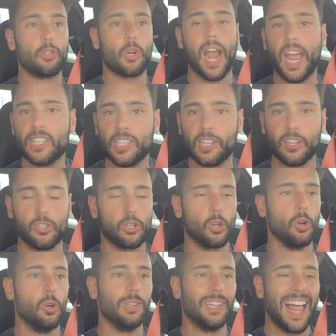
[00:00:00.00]
a traction
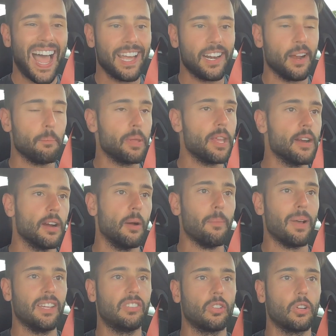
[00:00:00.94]
control light up here on
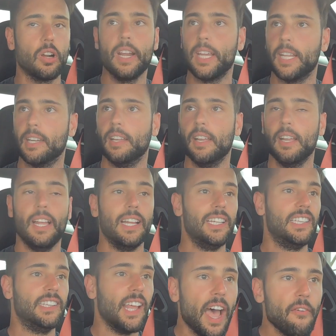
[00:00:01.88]
my
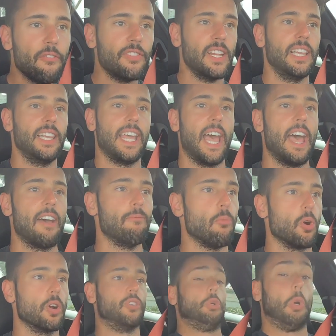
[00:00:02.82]
screen. Definitely I have
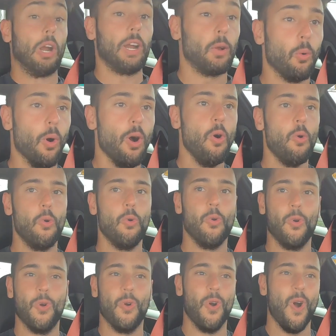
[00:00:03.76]
more torque.
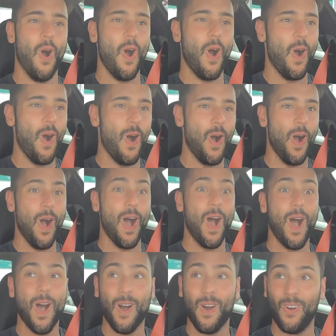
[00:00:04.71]

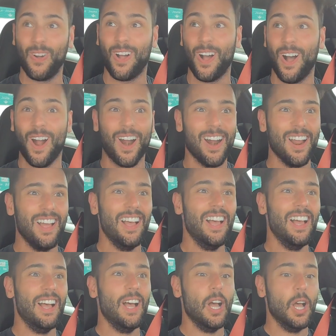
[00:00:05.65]
Oh, car.
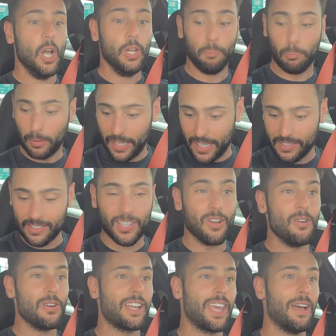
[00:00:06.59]
Please
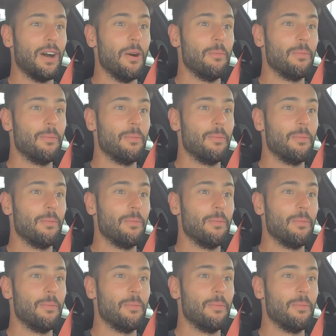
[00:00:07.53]
don't kill